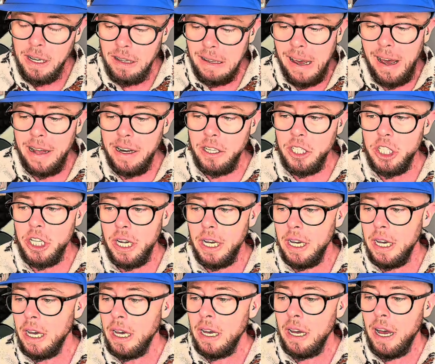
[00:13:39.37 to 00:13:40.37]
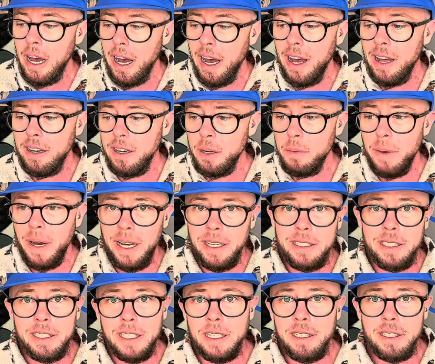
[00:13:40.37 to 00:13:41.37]
energy, and my
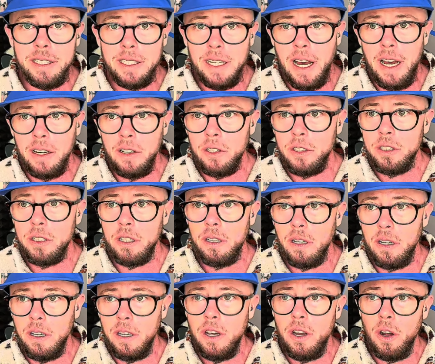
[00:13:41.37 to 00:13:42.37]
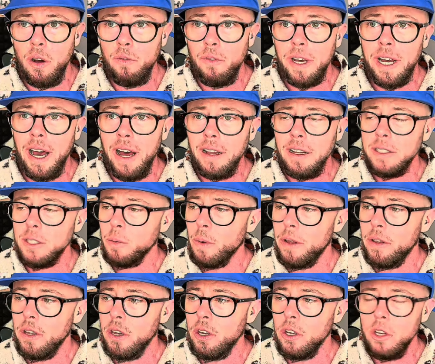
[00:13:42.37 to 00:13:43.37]
skill set. Because, you know, regardless
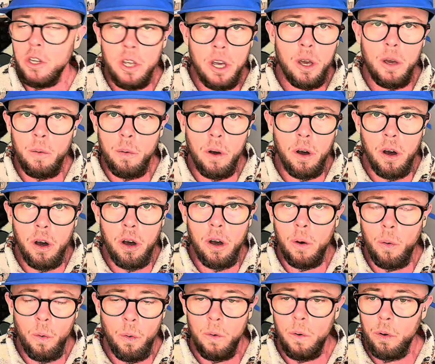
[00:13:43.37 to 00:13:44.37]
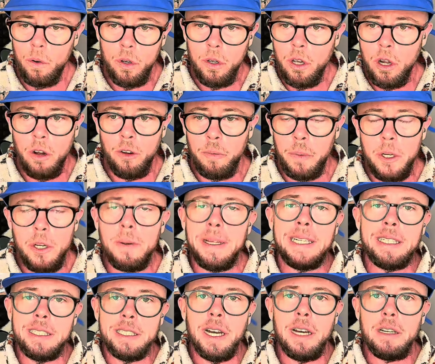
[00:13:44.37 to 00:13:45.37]
whether you're new or, you know, you've been doing
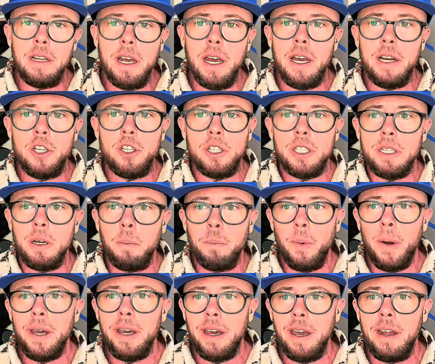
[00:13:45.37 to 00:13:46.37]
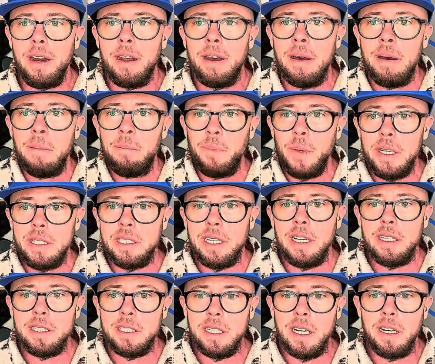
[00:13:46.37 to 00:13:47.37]
this 10 years, you're still bringing a set
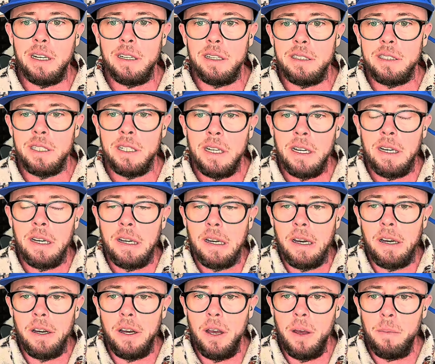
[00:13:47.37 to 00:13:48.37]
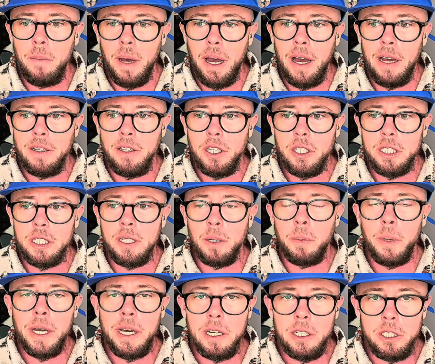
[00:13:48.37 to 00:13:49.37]
of skills, and you're still
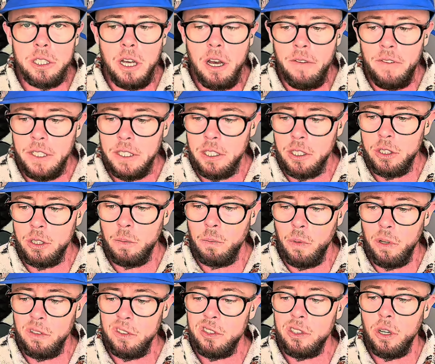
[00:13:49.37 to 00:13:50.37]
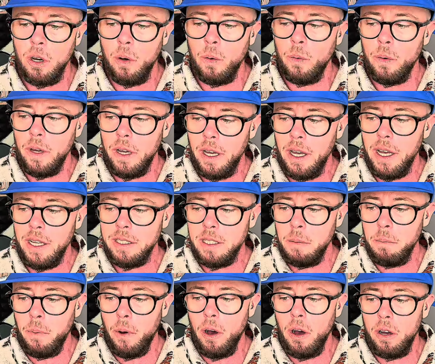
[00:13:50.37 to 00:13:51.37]
bringing a service to someone. So it's
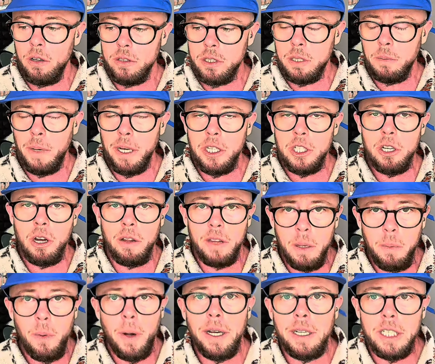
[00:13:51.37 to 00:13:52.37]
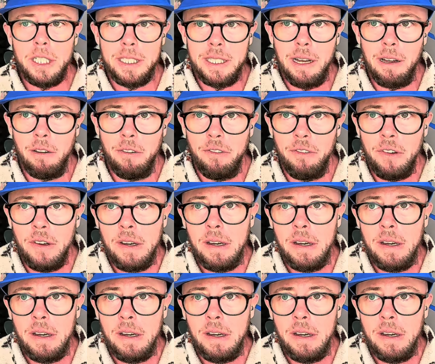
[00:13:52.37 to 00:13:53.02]
important to make sure that you price yourself